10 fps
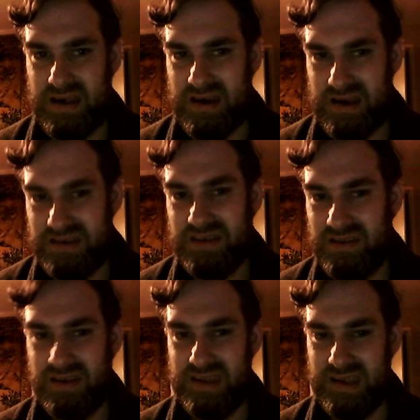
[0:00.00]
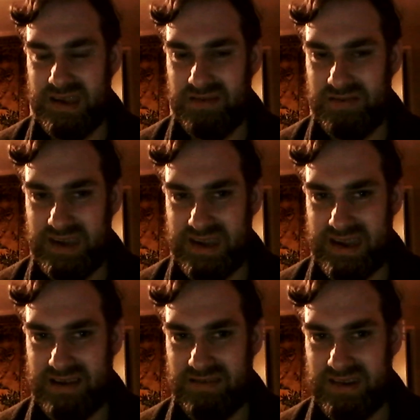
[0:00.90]
I do like the Hildy
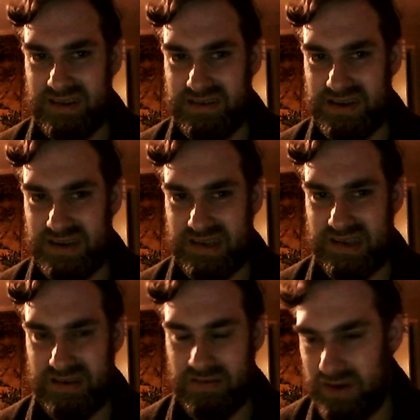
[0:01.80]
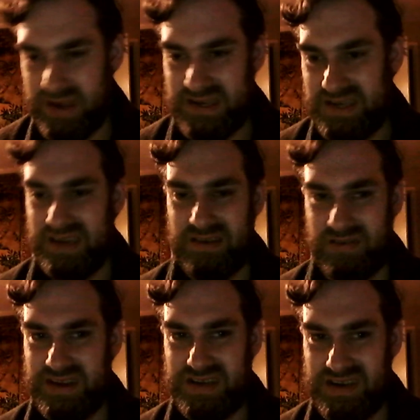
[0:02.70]
character, just the way she
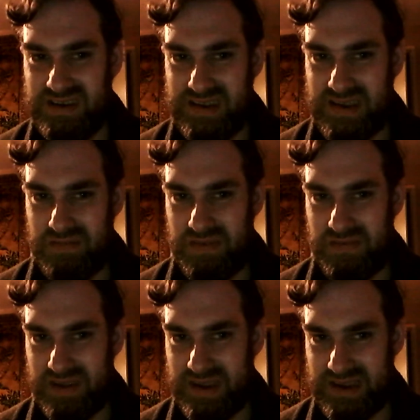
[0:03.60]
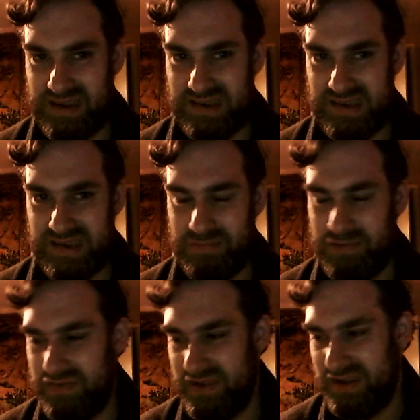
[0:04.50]
questions everything and some
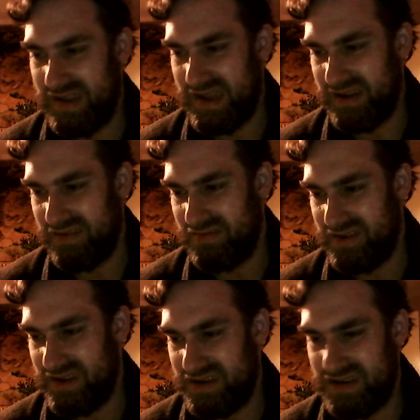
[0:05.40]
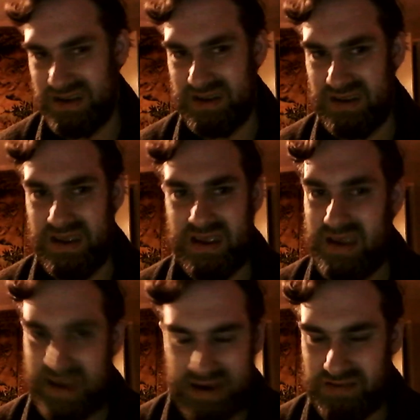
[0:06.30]
of her language and
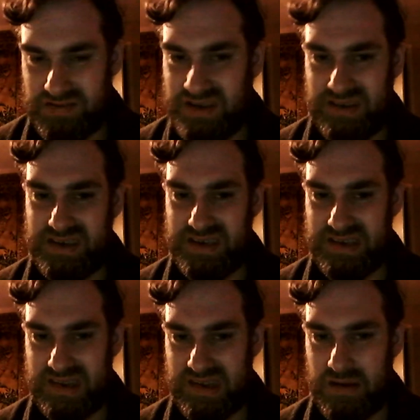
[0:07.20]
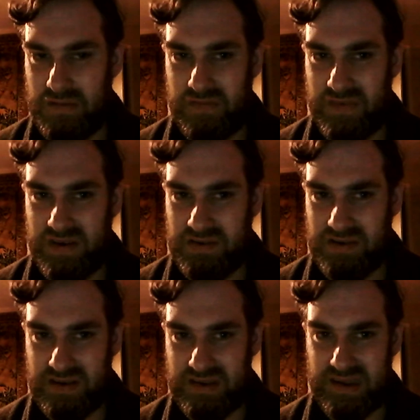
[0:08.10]
how she's just so
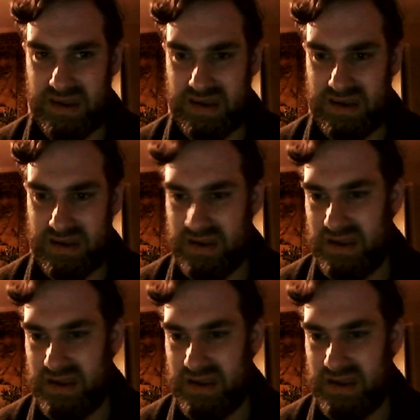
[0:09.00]
focused, and